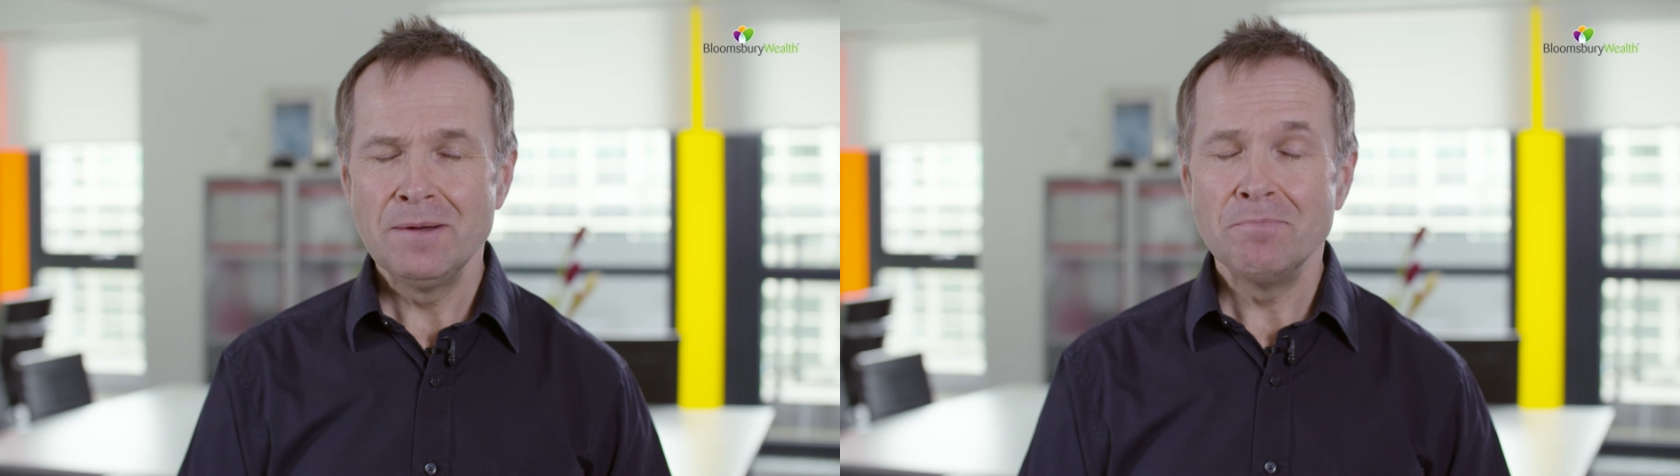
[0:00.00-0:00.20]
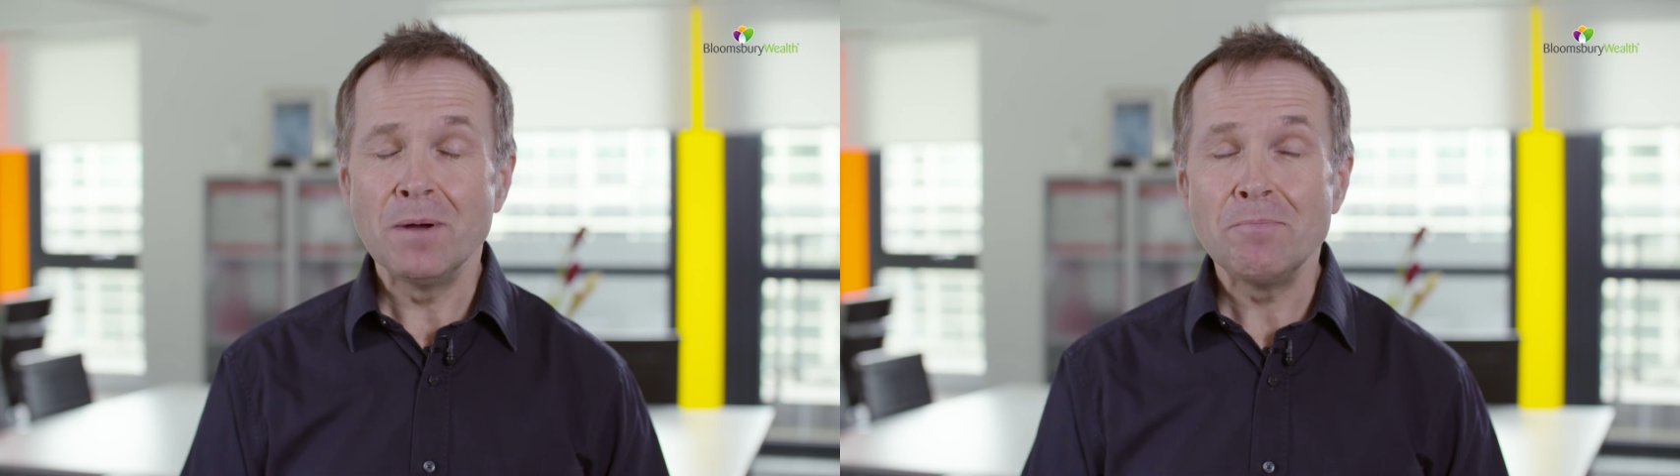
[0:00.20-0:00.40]

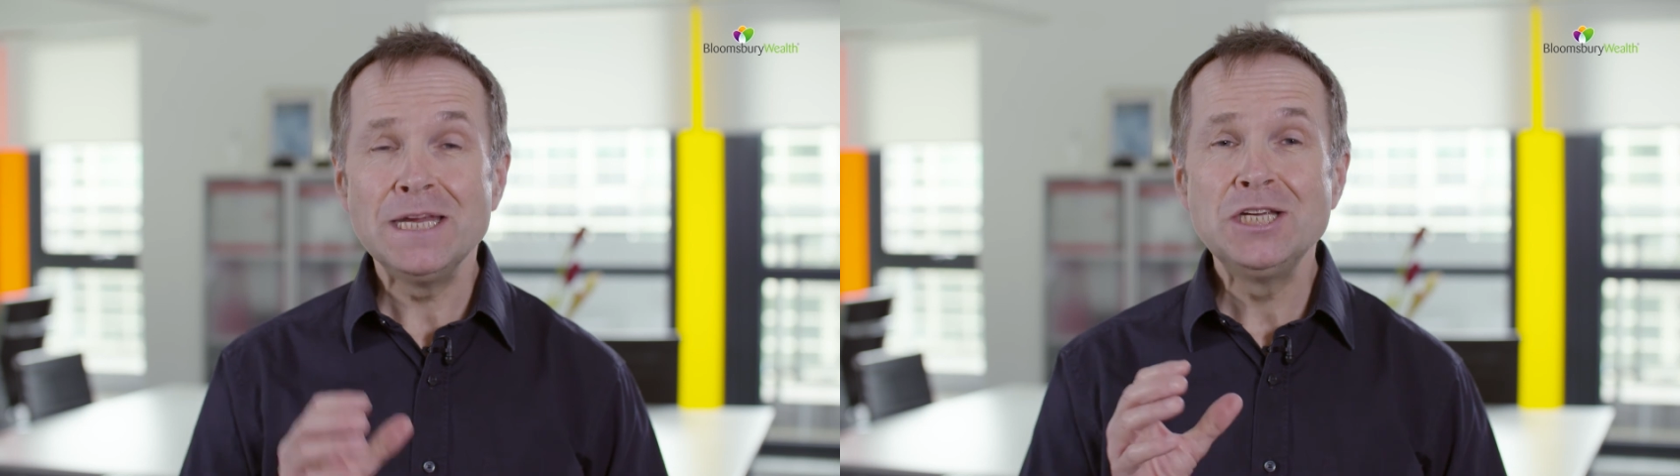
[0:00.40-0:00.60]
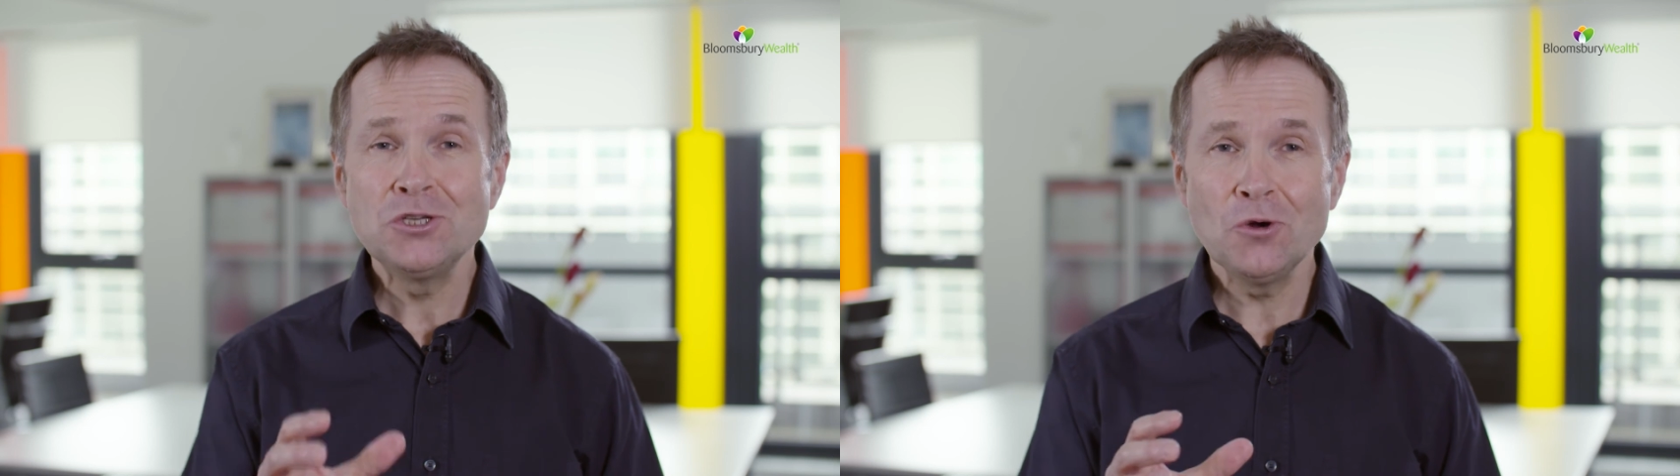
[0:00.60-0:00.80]
but
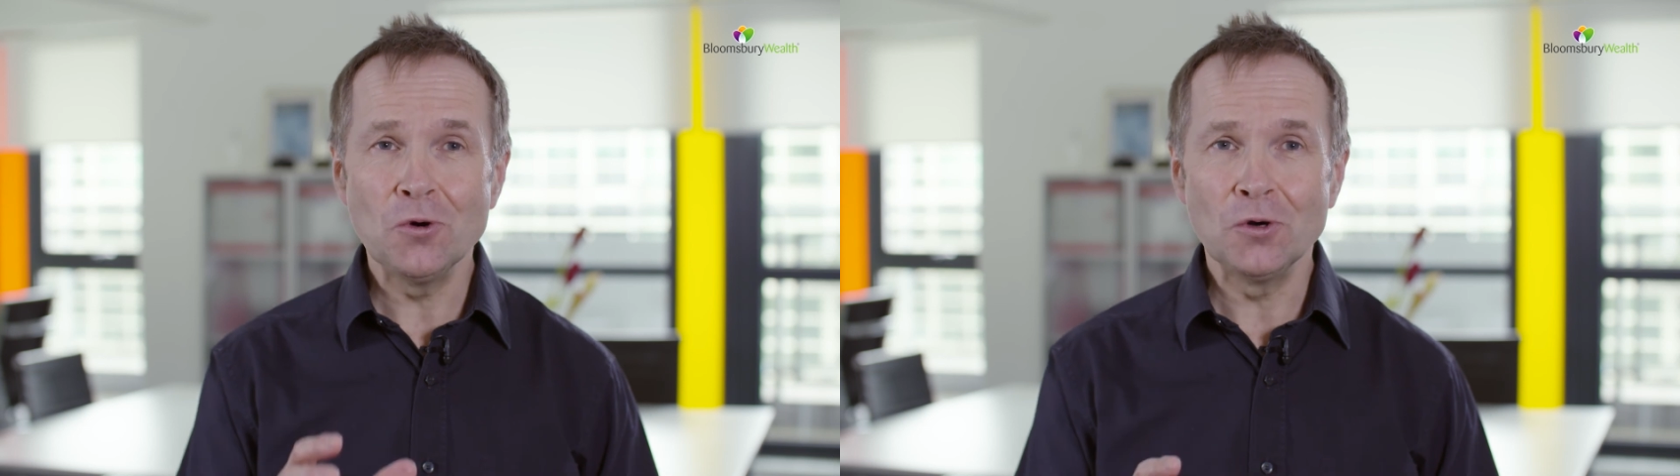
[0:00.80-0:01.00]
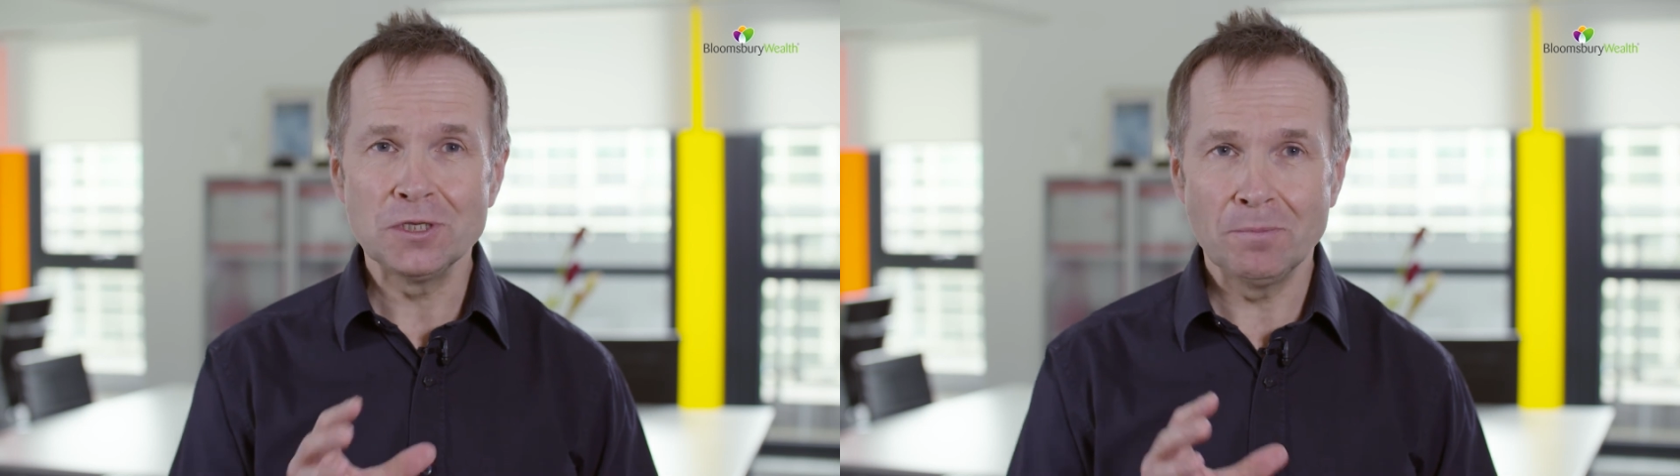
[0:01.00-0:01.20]
be sure to